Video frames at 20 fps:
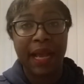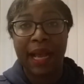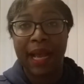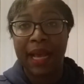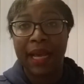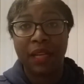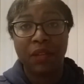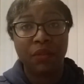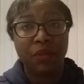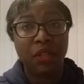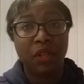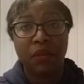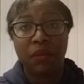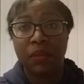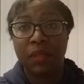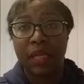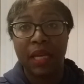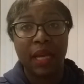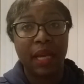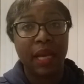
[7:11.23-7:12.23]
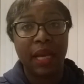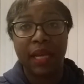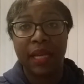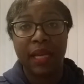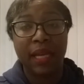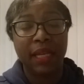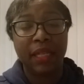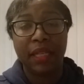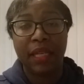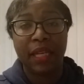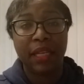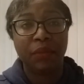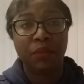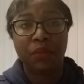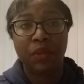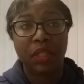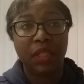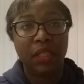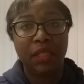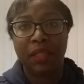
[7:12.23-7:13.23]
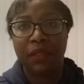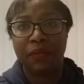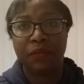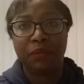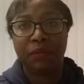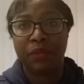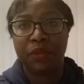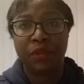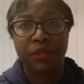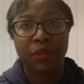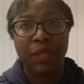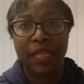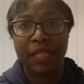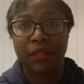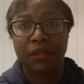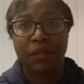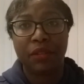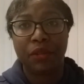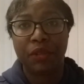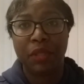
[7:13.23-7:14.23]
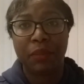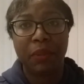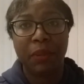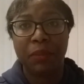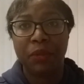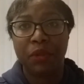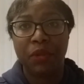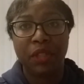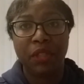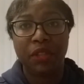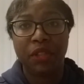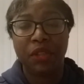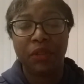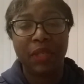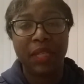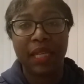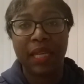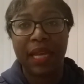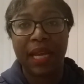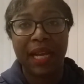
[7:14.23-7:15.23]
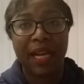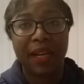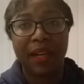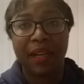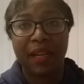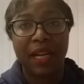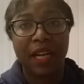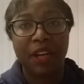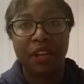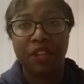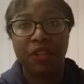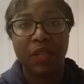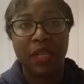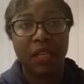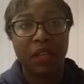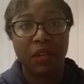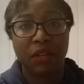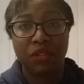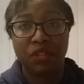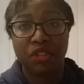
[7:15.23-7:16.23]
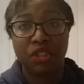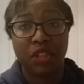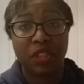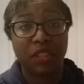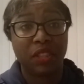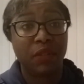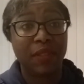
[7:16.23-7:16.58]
I don't know. I, I, I, really, if you got 30 people on your unit, how, how are you getting all those charts?